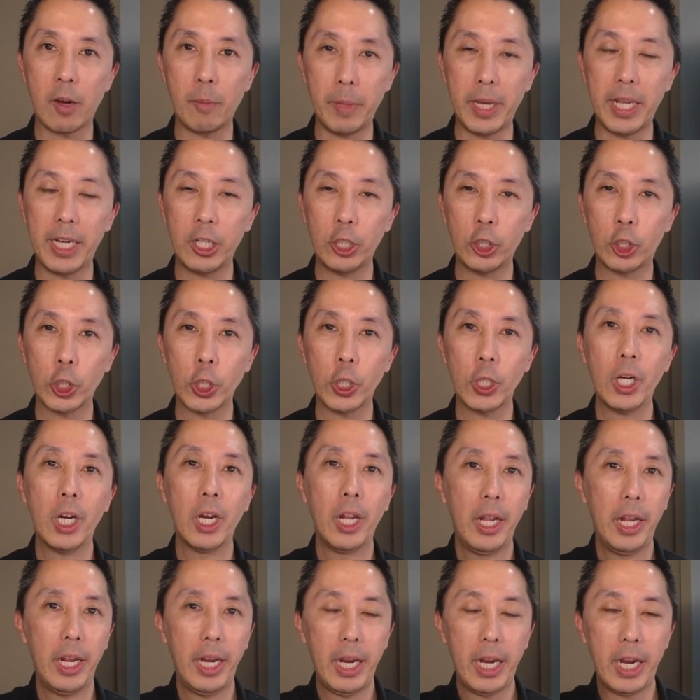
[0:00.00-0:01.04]
manager
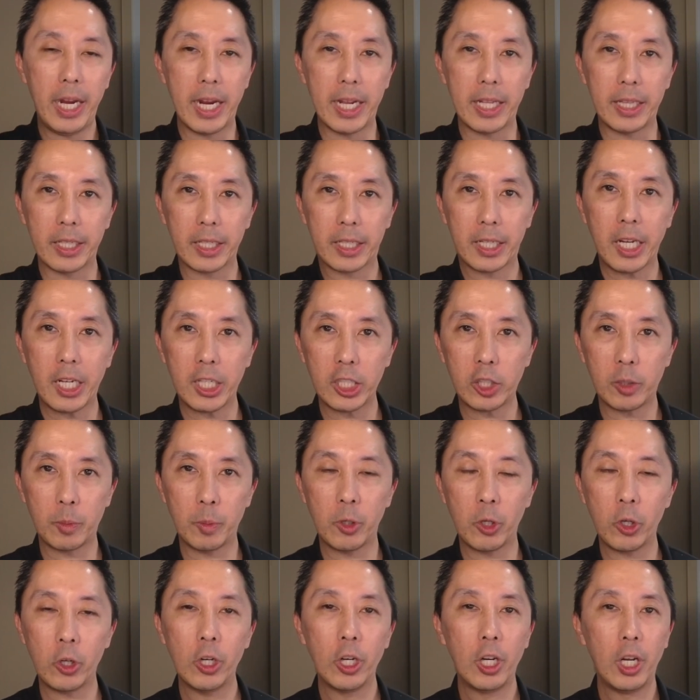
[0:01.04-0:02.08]
and the
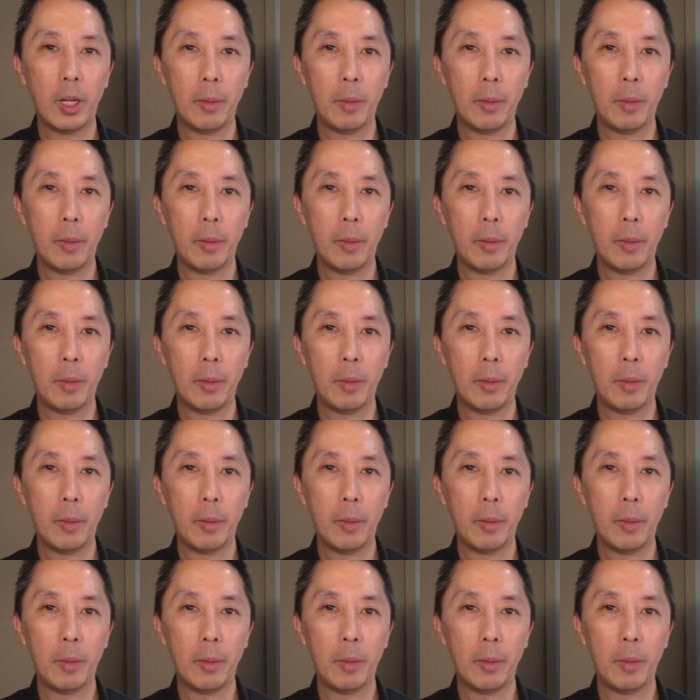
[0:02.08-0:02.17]
customer,